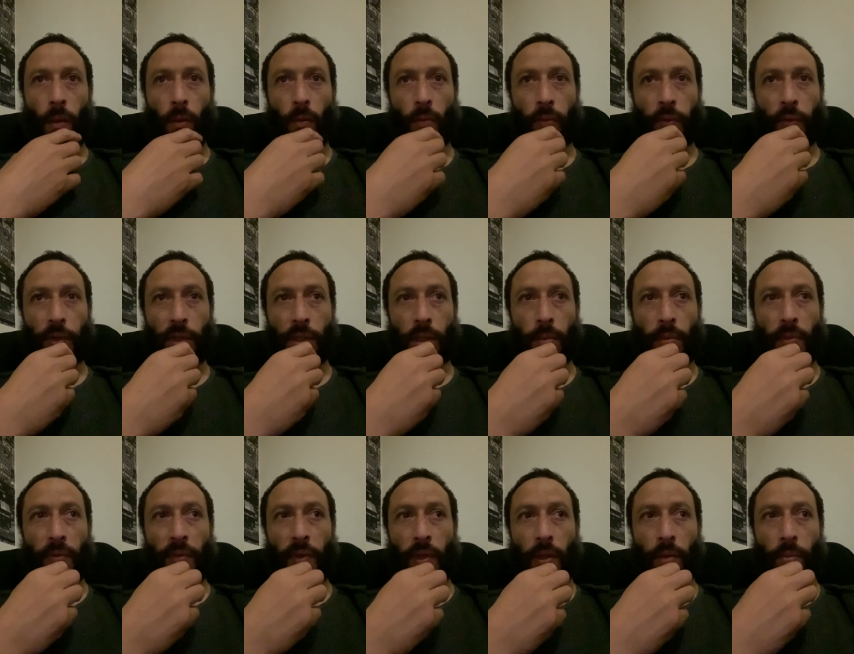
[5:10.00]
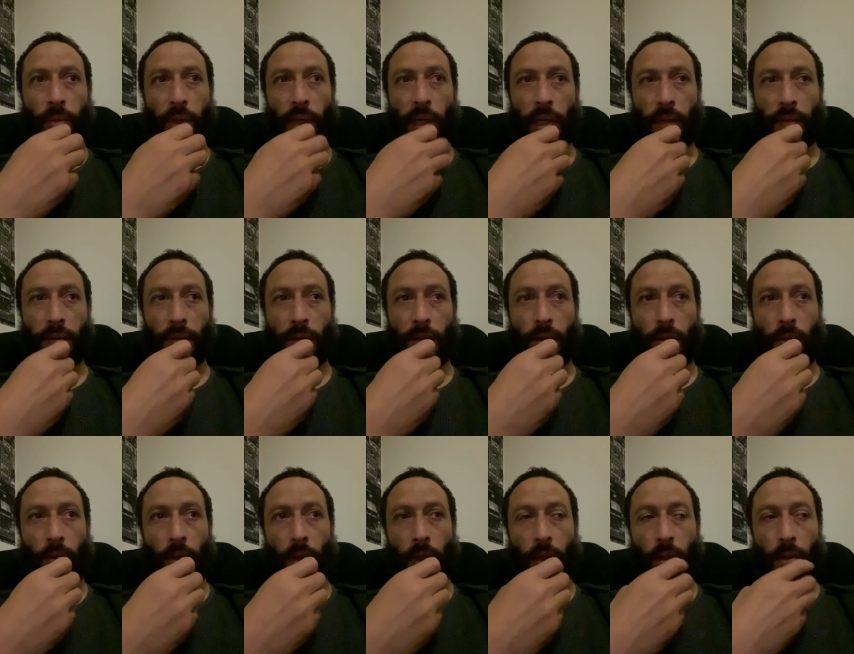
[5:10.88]
For some of it, you might have
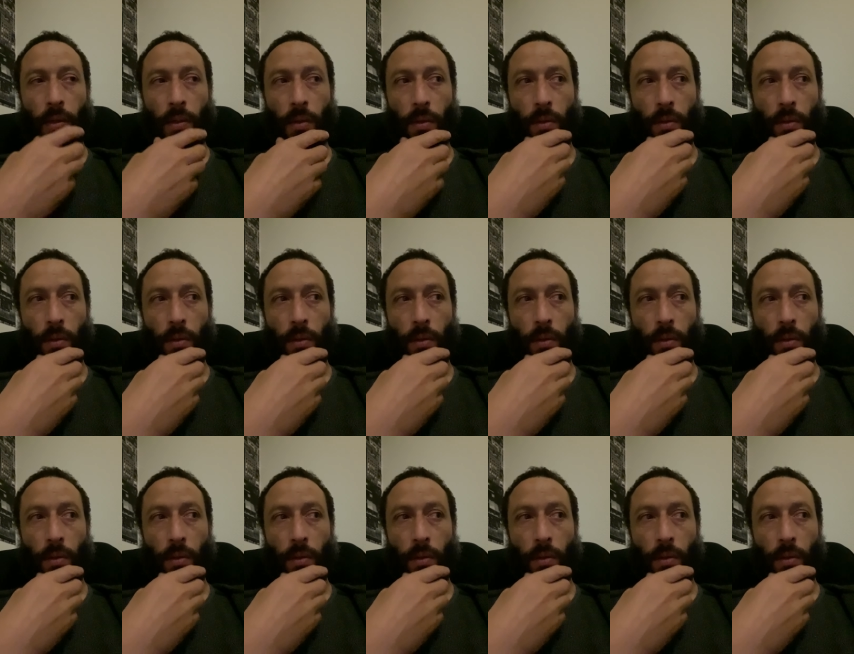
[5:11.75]
to, uh,